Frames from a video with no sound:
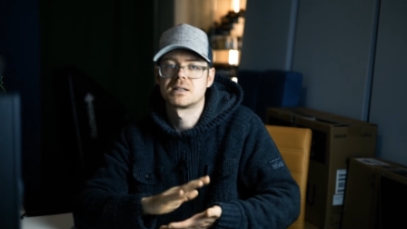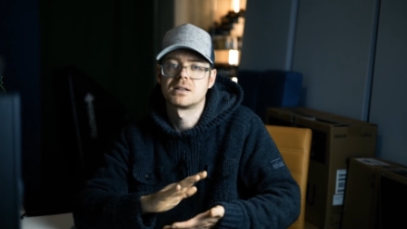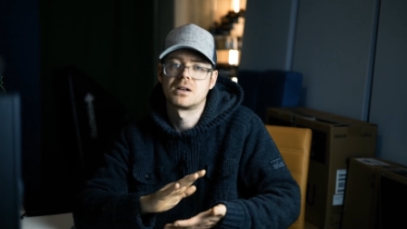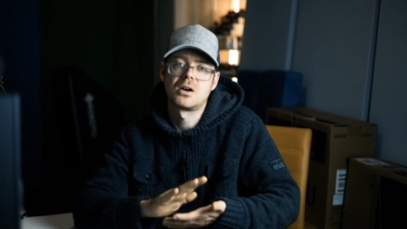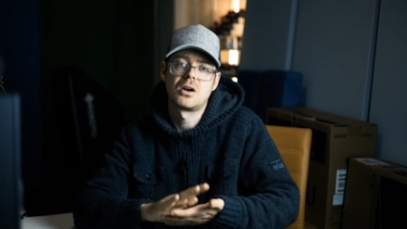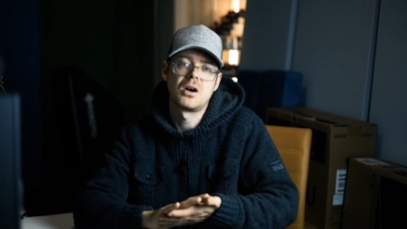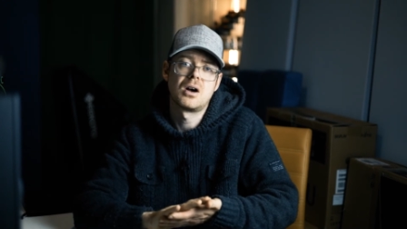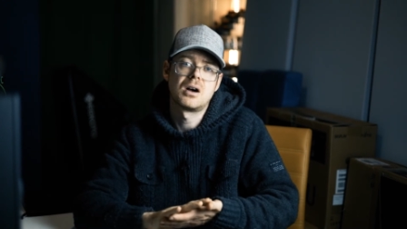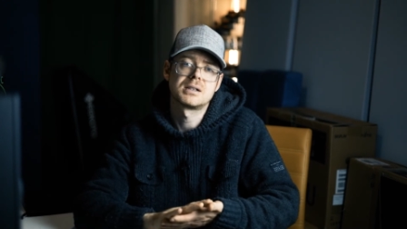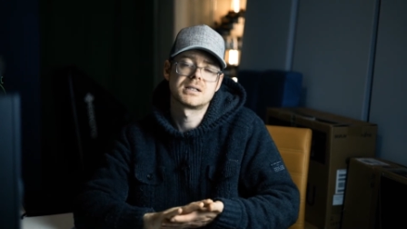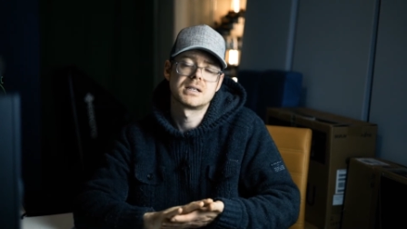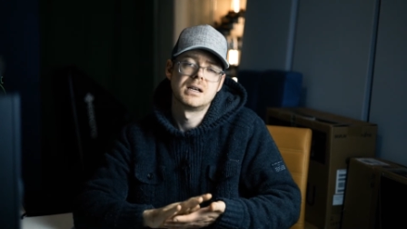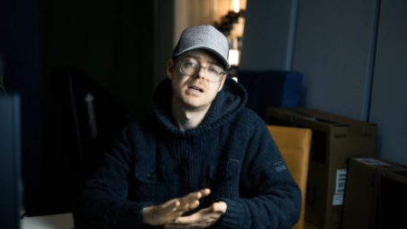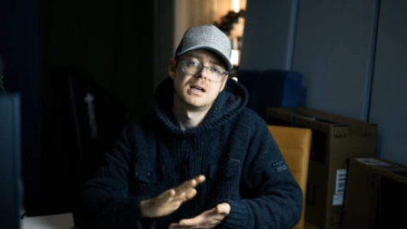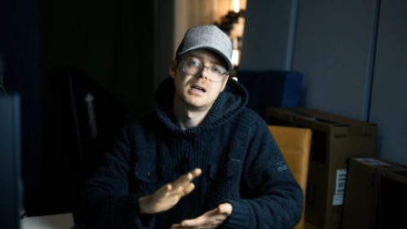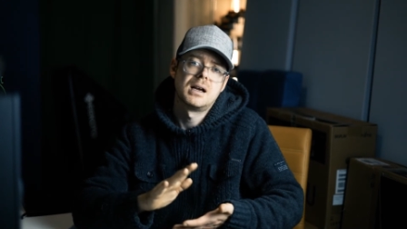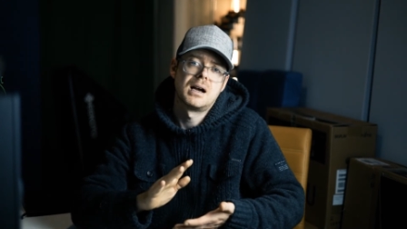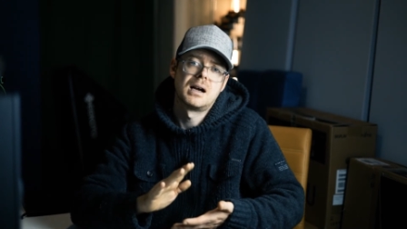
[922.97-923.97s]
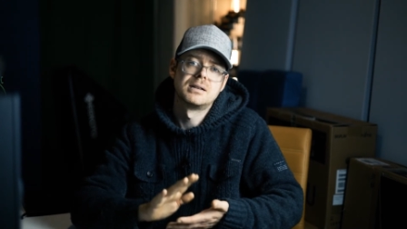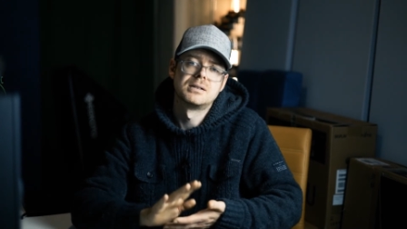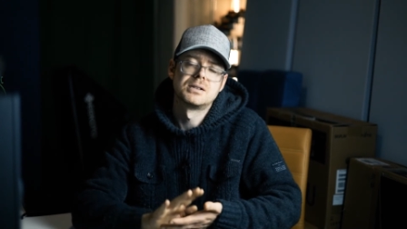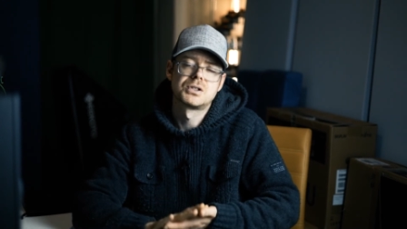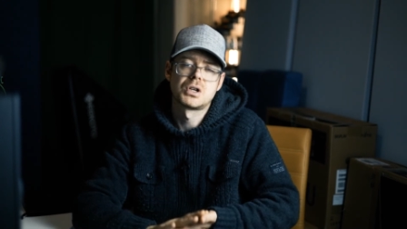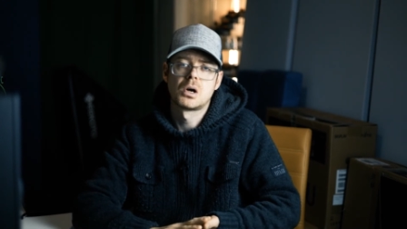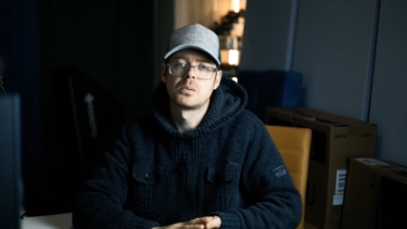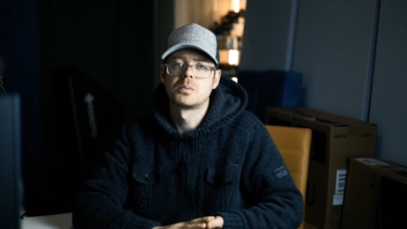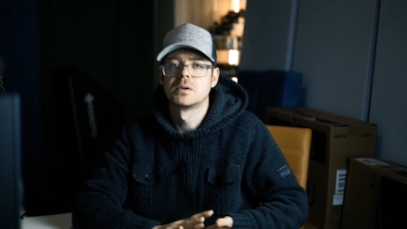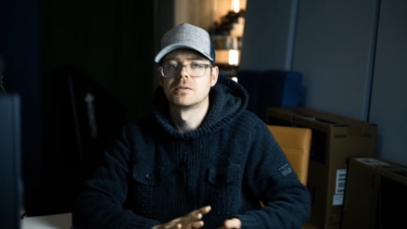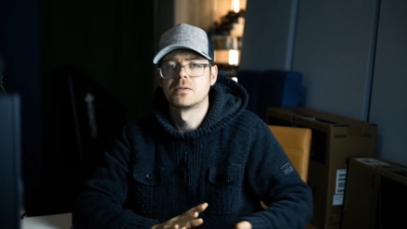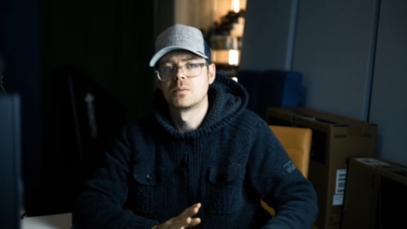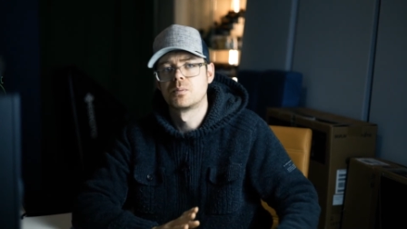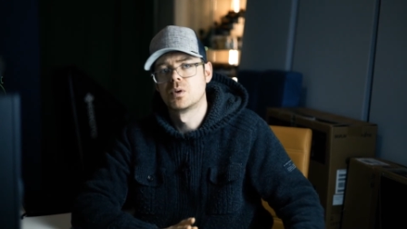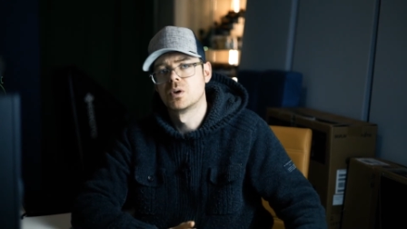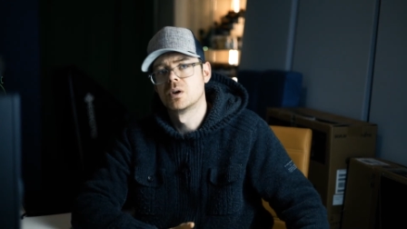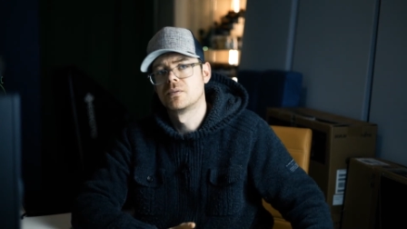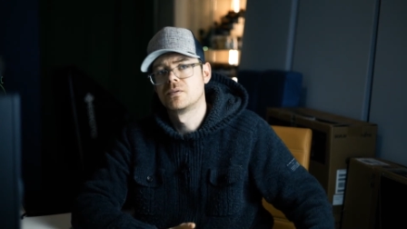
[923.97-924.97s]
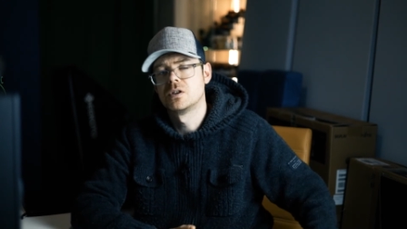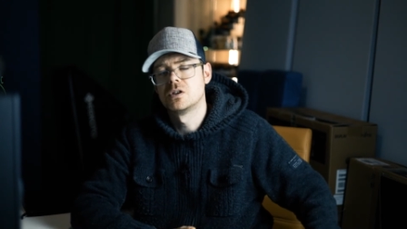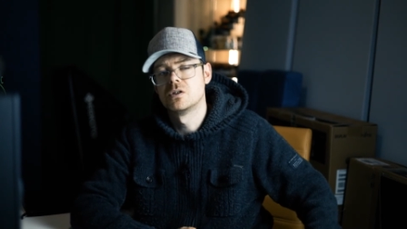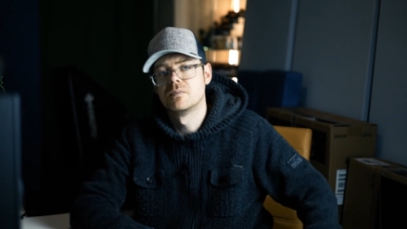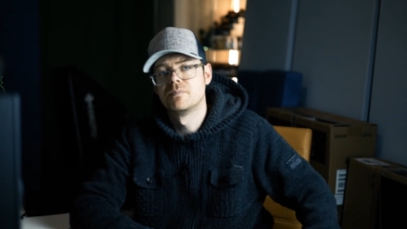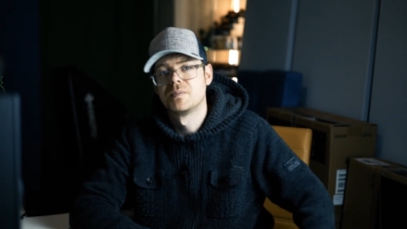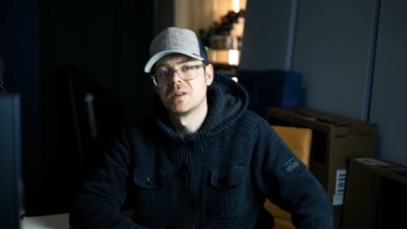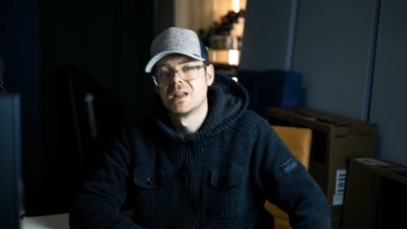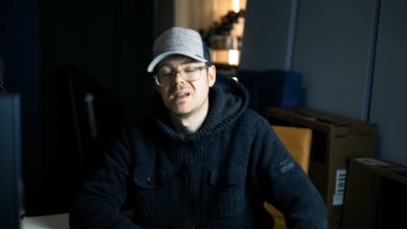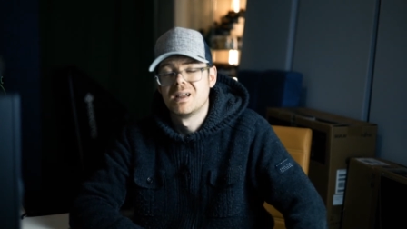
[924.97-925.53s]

the heart, and the top of a perfume,